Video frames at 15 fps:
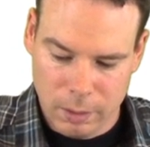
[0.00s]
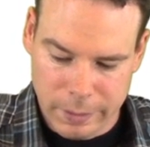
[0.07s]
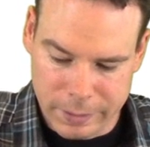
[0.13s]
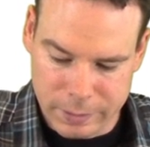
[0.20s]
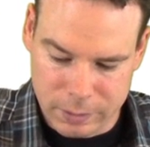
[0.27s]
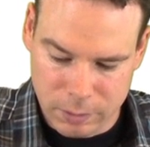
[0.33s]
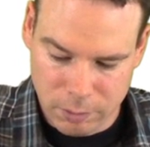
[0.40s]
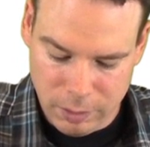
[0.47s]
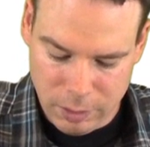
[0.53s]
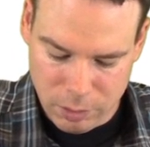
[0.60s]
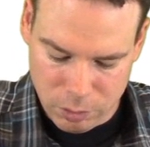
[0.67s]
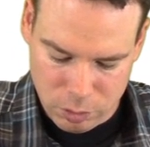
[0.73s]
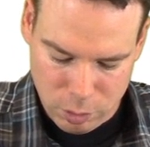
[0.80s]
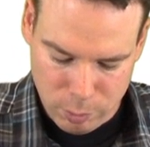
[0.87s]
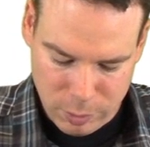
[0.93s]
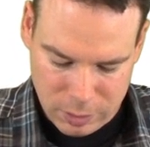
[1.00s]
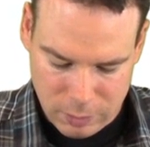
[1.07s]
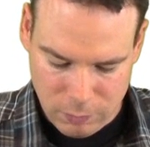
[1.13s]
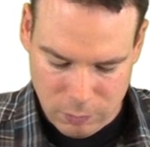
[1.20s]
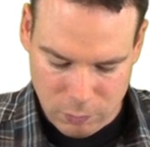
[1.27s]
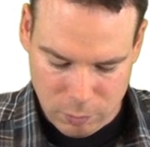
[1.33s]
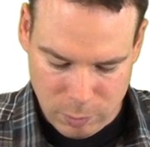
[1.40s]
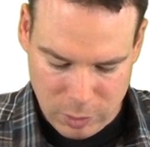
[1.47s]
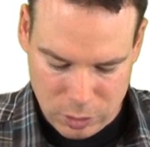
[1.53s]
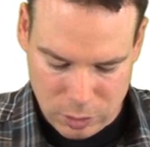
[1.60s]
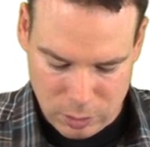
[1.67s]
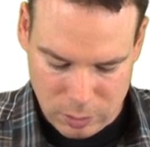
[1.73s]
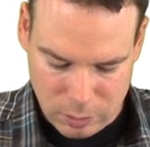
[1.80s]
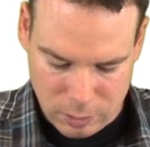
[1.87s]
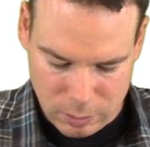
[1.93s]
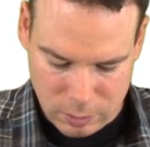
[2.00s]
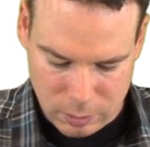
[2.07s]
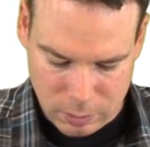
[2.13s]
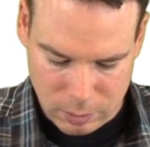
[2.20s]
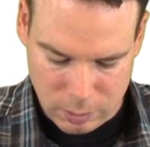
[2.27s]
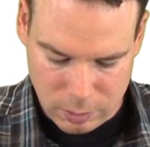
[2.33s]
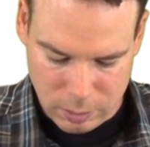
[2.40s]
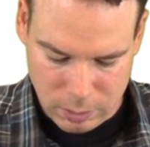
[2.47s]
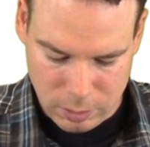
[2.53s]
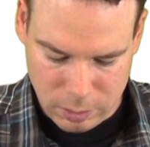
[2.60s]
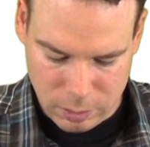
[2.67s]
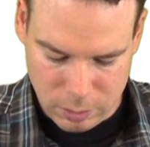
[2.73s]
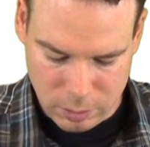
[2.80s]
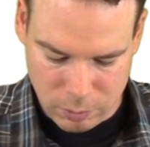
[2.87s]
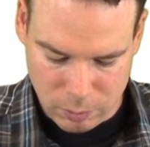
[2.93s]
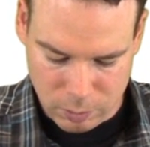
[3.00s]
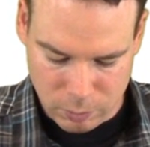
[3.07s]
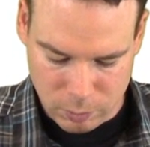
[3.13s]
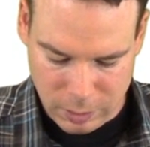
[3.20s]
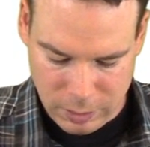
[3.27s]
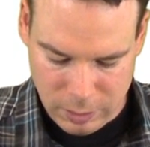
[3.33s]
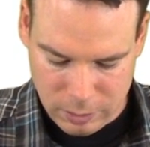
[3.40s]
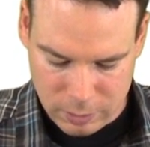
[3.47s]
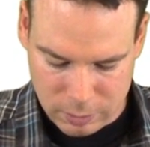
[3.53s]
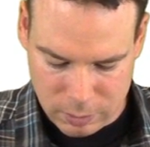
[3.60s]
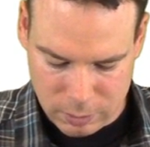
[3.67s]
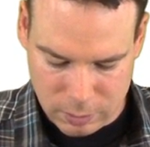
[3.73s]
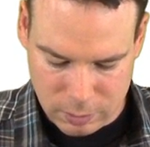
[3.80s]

I still need those two bits of information. I need to know the radius